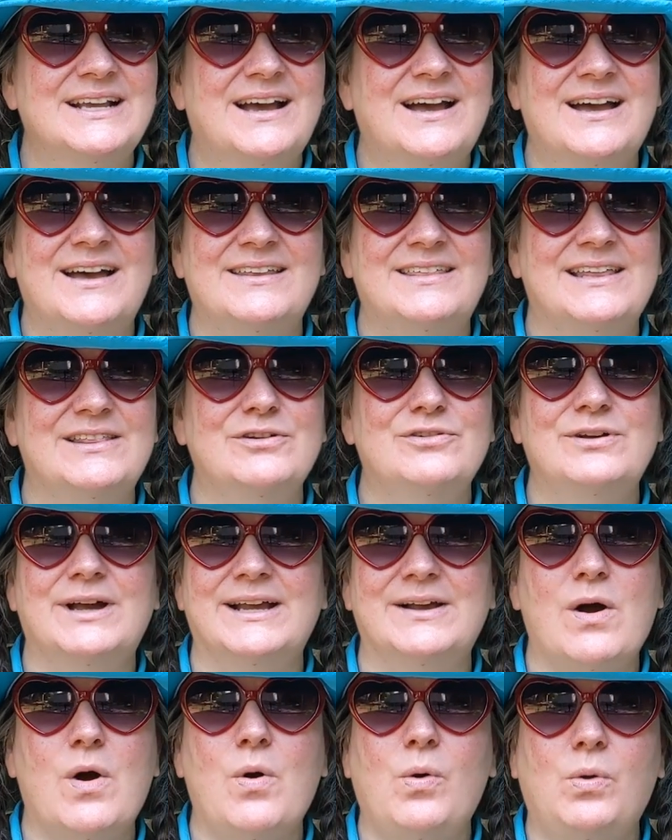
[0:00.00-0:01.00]
Uh, they look
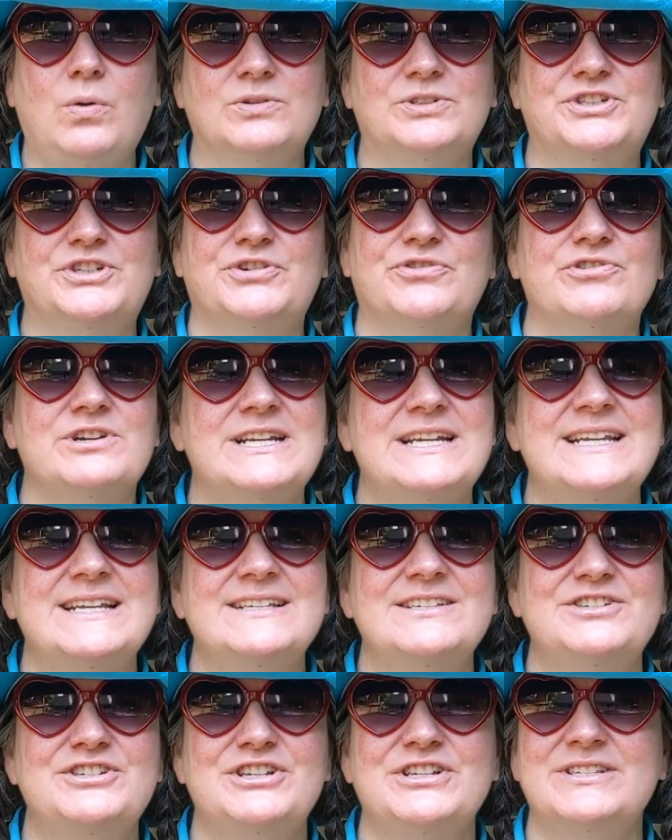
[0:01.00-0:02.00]
like whole
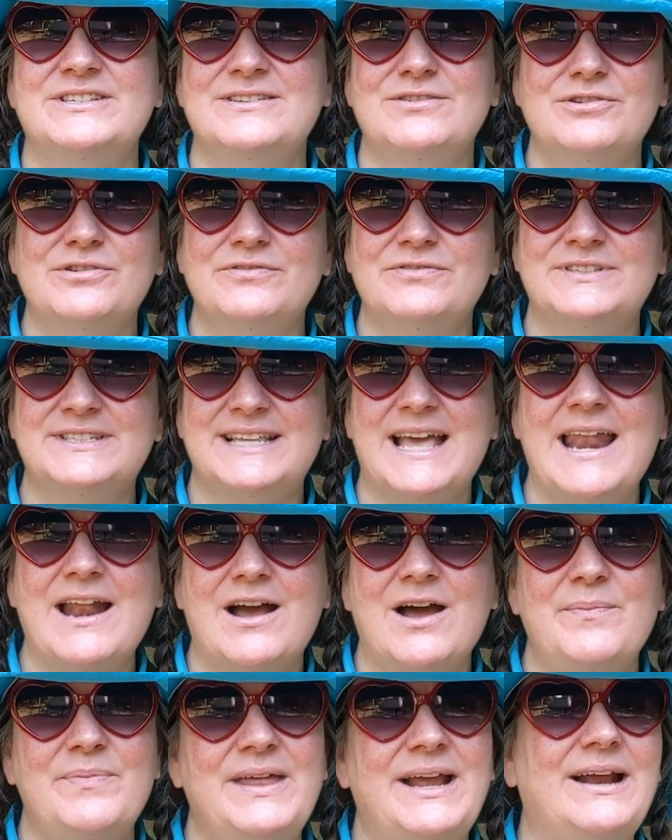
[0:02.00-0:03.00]
trees just sort of set
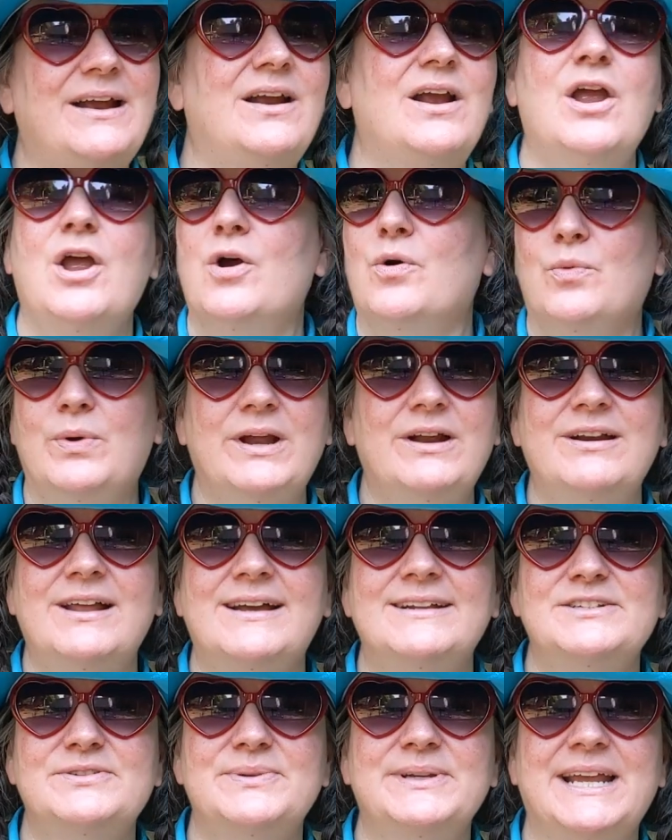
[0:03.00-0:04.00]
up there. We're
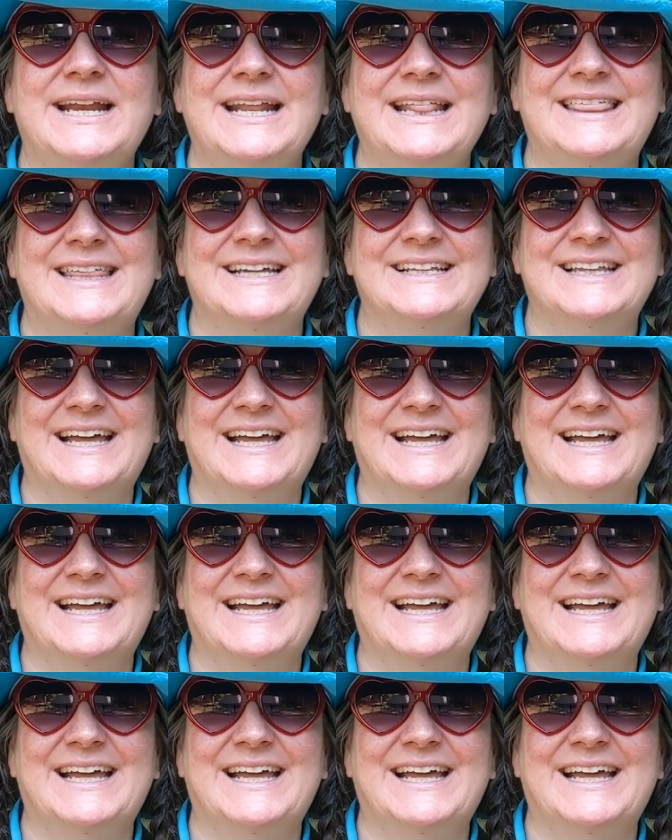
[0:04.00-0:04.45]
not doing anything